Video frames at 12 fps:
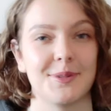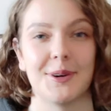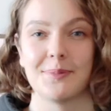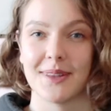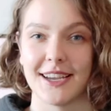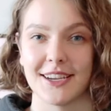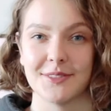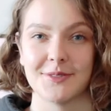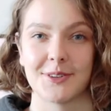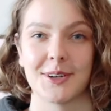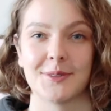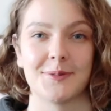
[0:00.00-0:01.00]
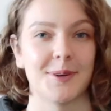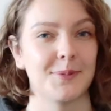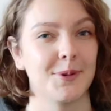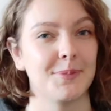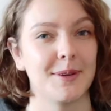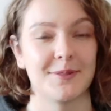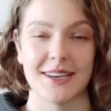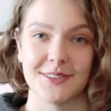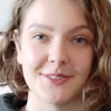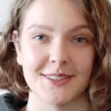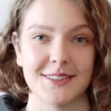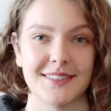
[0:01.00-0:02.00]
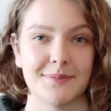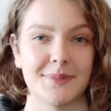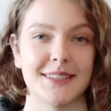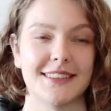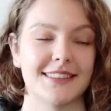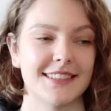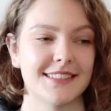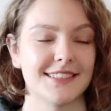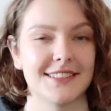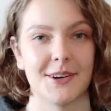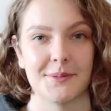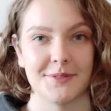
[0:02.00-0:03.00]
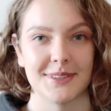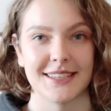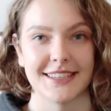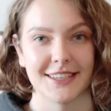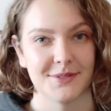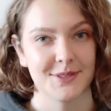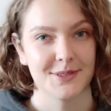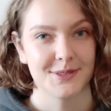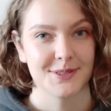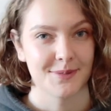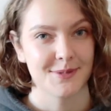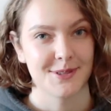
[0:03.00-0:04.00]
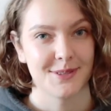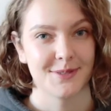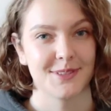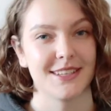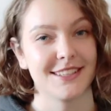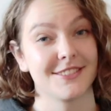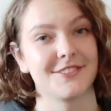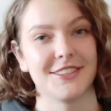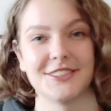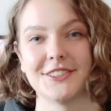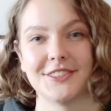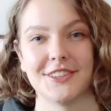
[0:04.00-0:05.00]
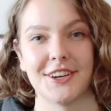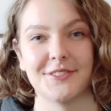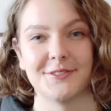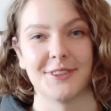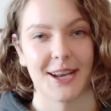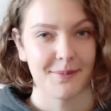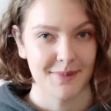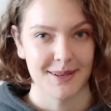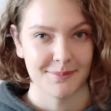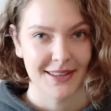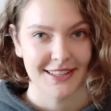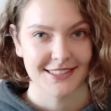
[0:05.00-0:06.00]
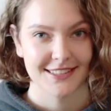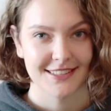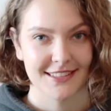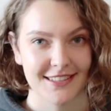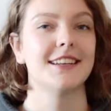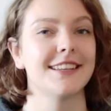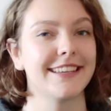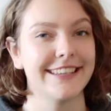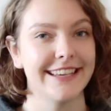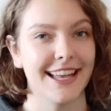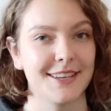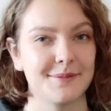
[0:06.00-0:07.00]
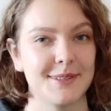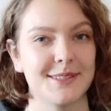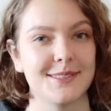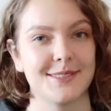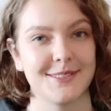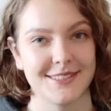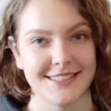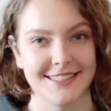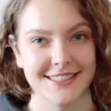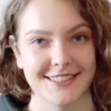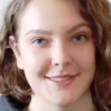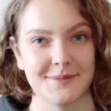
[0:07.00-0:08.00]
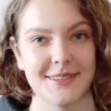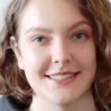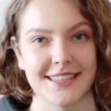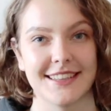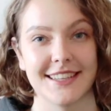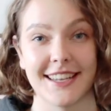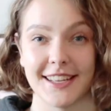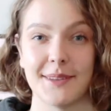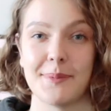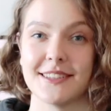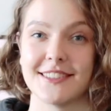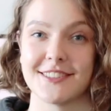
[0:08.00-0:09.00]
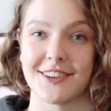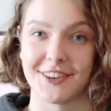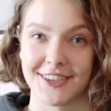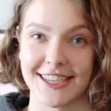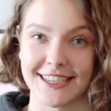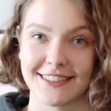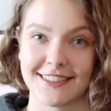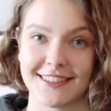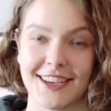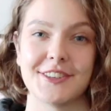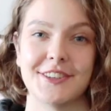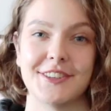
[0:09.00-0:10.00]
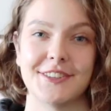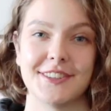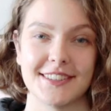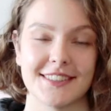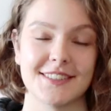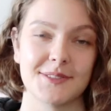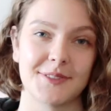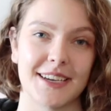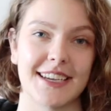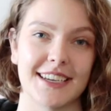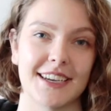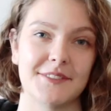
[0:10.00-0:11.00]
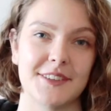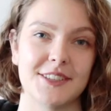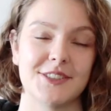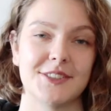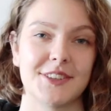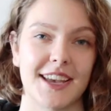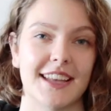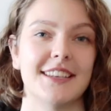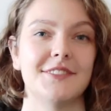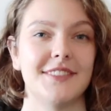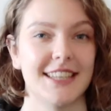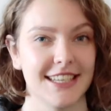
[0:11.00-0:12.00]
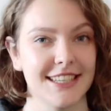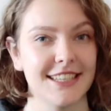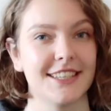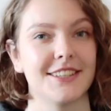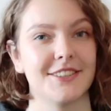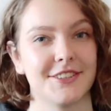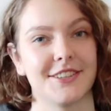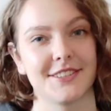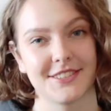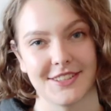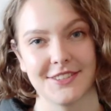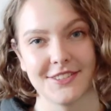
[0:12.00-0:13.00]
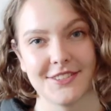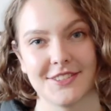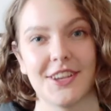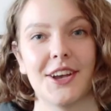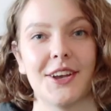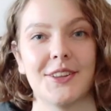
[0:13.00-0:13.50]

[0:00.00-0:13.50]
you will apply for, what will be relevant, but this hopefully gives you some sort of an illustration of what I mean by this. And then the key element to this system is that the databases are linked. So this is a way in which you can link your skills